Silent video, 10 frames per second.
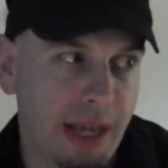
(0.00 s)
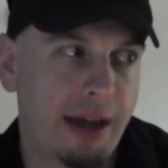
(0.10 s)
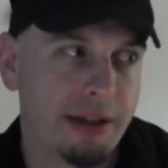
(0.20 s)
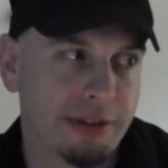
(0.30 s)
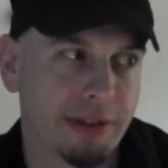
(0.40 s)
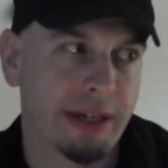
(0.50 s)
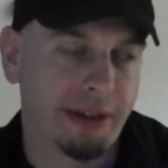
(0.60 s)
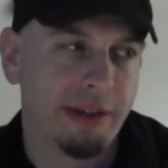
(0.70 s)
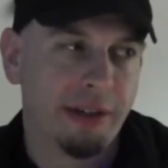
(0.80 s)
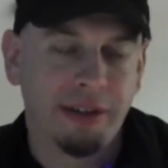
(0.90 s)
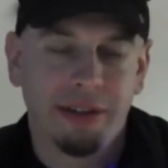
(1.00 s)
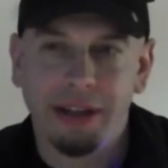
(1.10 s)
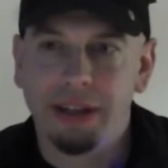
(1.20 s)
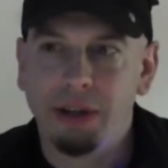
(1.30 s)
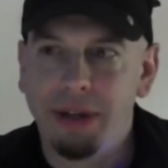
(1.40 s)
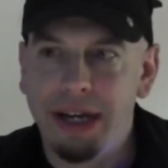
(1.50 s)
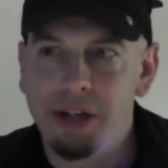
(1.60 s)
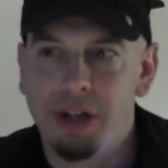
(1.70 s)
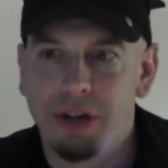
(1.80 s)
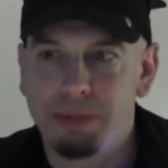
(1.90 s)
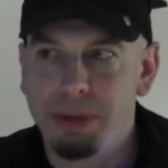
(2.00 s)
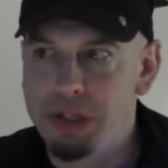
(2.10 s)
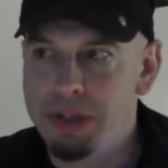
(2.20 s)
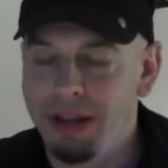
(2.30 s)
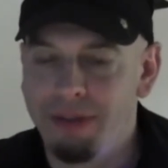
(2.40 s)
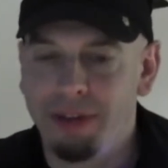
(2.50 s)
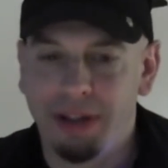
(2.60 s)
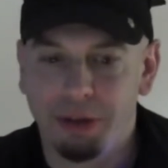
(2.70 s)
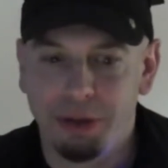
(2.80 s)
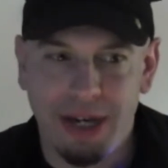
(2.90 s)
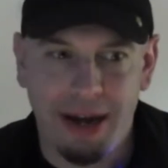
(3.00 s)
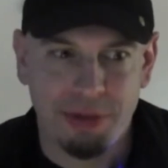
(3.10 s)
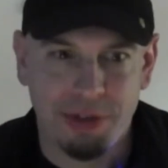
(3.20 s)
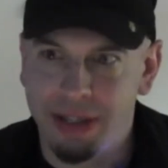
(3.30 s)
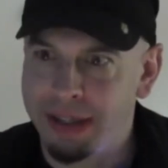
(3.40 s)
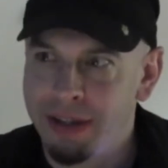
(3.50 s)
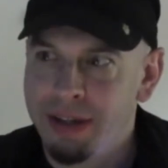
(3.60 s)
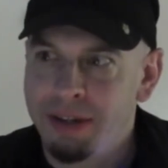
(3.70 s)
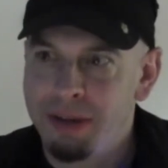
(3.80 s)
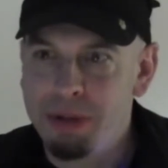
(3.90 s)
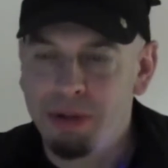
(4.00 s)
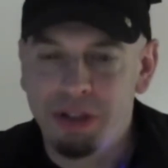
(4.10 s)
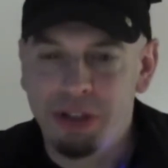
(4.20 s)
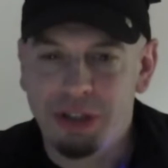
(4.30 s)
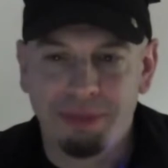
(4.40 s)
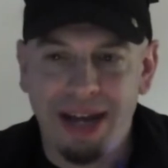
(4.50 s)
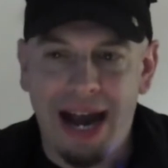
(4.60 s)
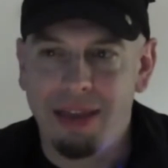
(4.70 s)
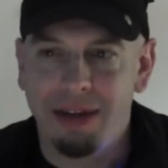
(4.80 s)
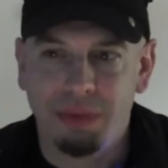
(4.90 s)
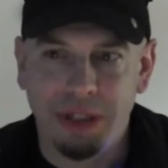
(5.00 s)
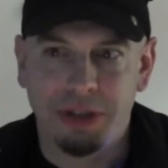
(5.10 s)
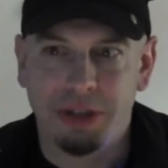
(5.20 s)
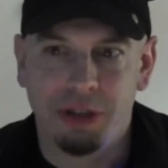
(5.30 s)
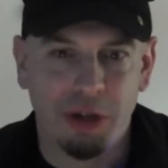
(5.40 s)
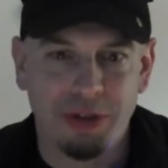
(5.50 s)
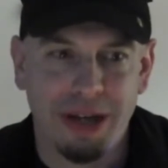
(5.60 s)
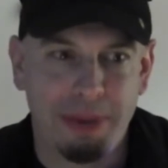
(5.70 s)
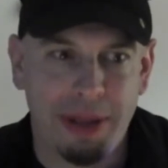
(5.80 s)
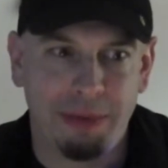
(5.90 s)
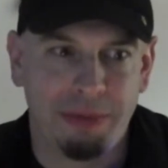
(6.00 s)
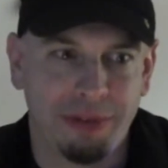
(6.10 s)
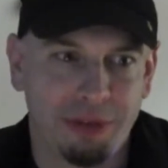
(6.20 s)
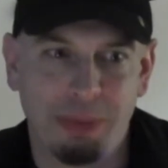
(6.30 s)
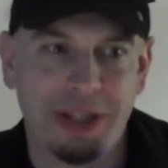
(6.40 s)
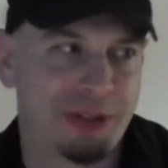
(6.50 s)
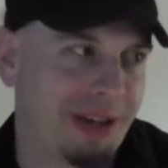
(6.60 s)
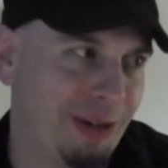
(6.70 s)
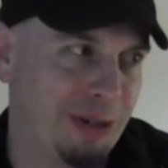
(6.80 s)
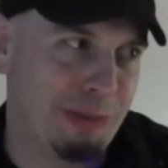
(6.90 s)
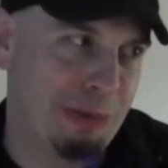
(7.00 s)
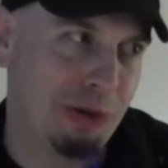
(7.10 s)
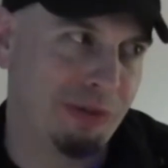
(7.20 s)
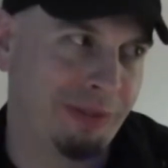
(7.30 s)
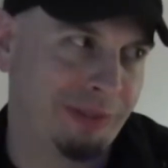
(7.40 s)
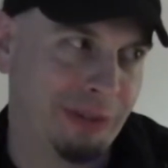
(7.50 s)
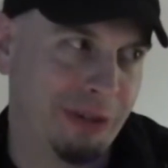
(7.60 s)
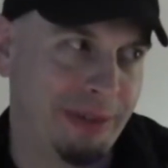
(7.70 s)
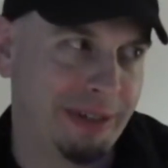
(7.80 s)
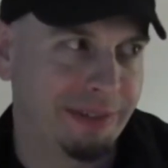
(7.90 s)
Yeah, it's like the old 80s show, as much as I love it, there are times it's like the mutant is just some guy that we just shows up and then 2 minutes later he's a mutant. You know what I mean?